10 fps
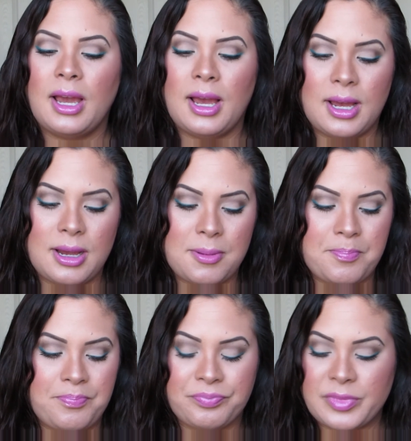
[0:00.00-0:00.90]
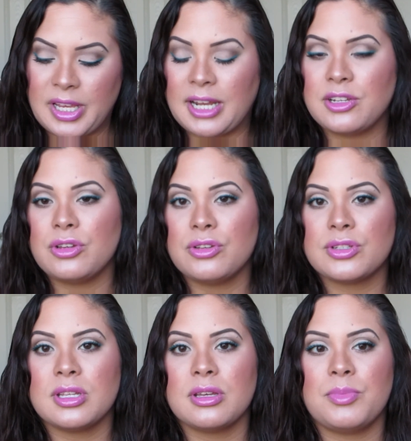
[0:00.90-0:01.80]
And I do use
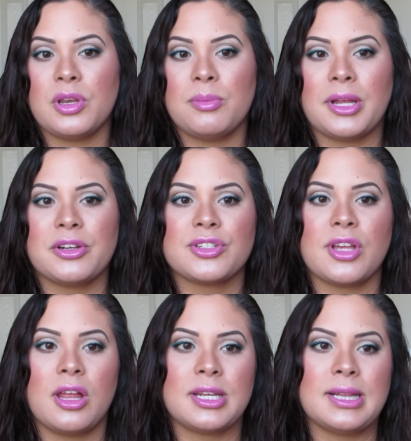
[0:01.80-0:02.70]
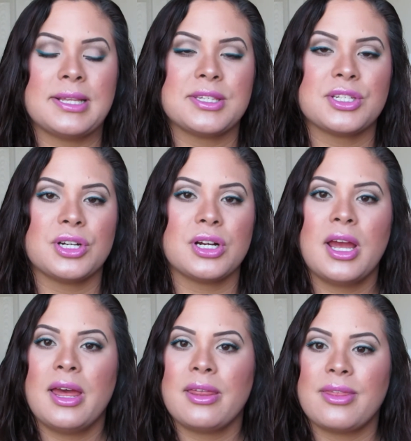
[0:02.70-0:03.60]
the Beauty Blender Solid Cleanser.
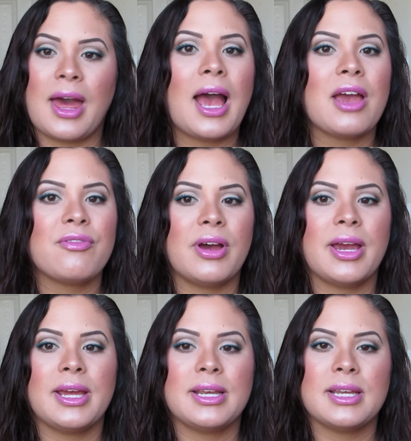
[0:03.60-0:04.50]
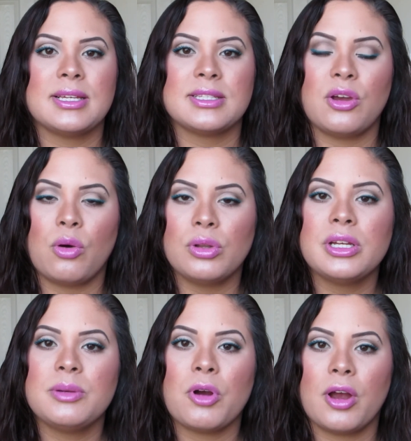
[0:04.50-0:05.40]
That I find is the
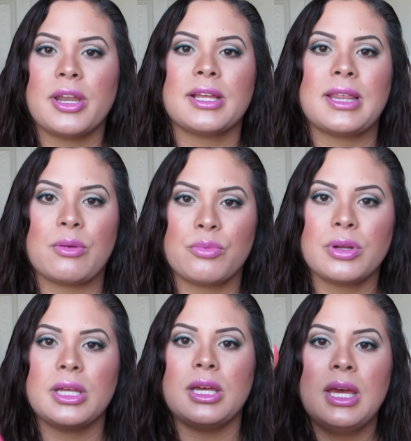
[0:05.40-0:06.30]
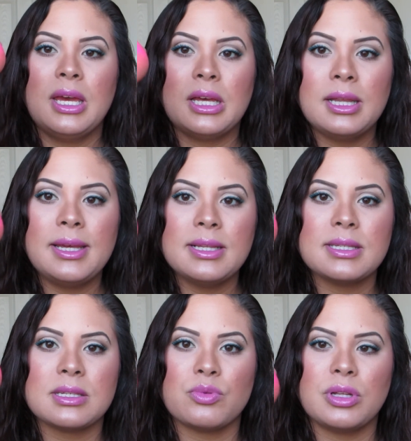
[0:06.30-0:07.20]
only product that really cleans
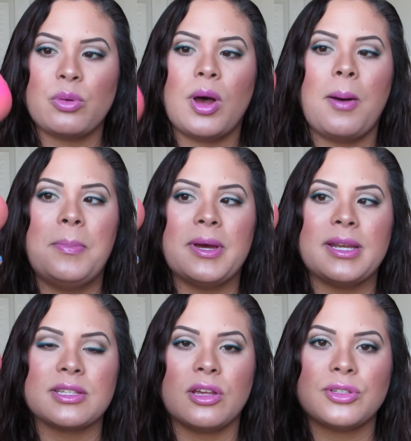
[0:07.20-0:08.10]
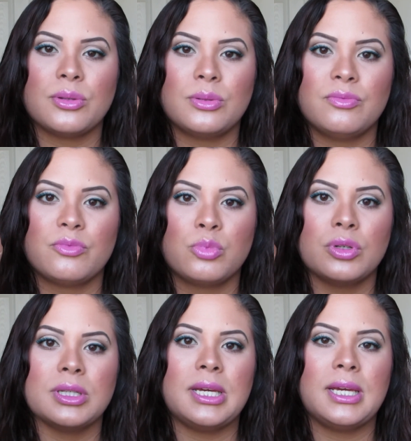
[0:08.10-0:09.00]
this really well, but is also
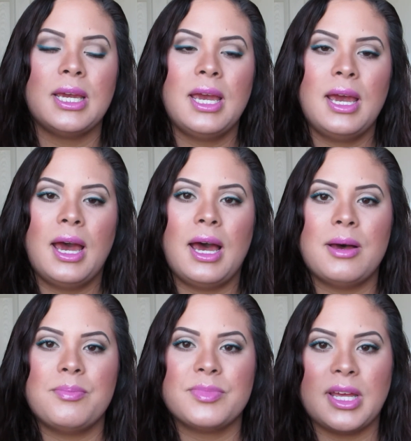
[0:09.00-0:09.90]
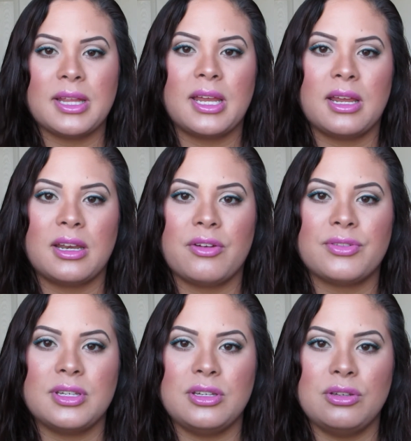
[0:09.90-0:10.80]
really delicate enough
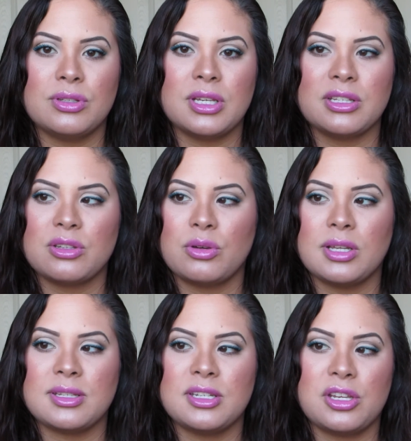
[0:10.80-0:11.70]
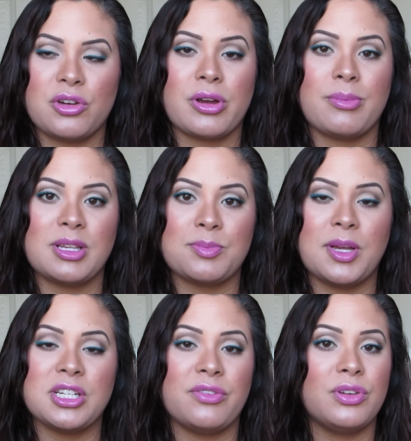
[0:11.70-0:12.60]
to use it so it doesn't deteriorate my
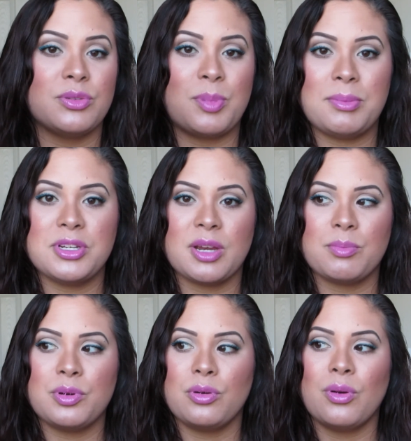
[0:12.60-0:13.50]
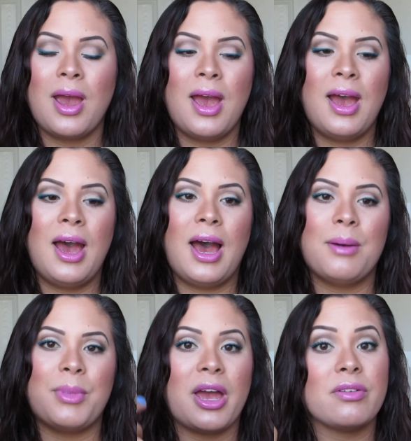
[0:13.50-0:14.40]
sponge. I've used baby shampoo.
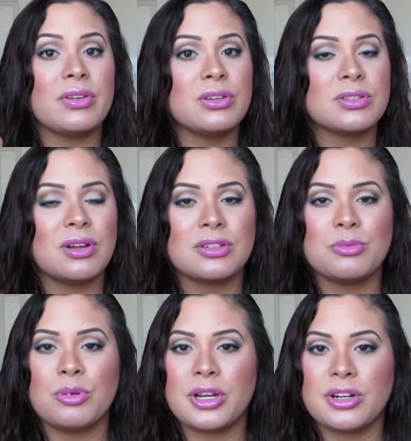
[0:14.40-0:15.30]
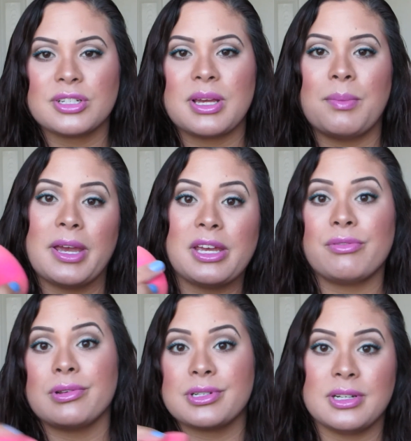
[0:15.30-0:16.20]
I haven't used Dr. Bronner's. I might give
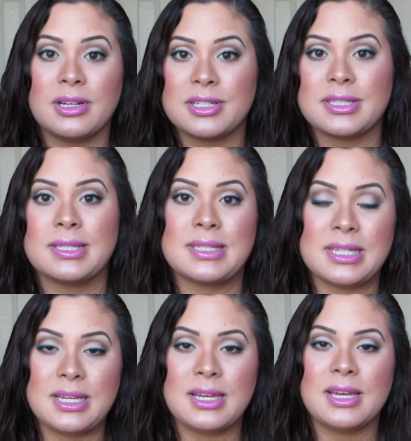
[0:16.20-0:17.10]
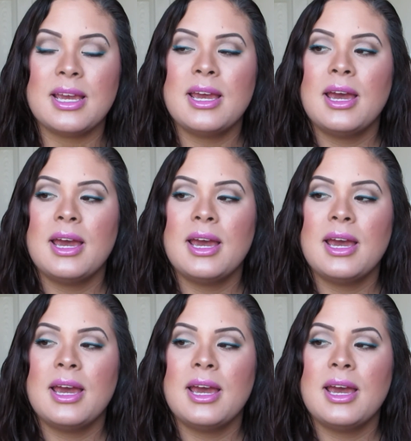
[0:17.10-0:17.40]
it a shot just to see.